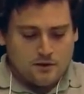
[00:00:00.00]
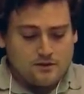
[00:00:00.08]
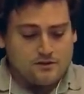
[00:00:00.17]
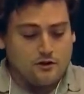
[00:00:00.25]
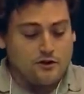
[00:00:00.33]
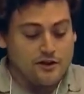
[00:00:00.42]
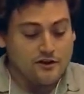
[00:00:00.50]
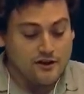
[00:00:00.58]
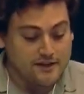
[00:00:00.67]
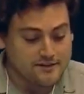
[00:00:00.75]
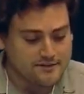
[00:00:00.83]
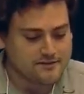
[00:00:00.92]
So here
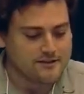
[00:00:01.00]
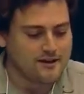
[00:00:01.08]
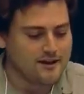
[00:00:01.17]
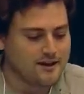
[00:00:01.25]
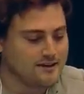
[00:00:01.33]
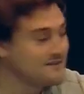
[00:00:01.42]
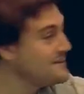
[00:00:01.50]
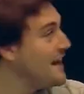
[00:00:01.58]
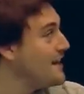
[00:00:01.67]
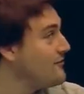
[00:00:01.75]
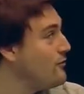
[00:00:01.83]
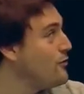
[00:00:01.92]
it is in
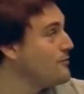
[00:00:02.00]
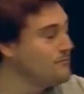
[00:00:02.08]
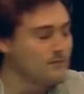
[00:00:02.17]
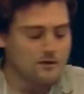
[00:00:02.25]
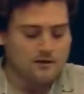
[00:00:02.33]
static form.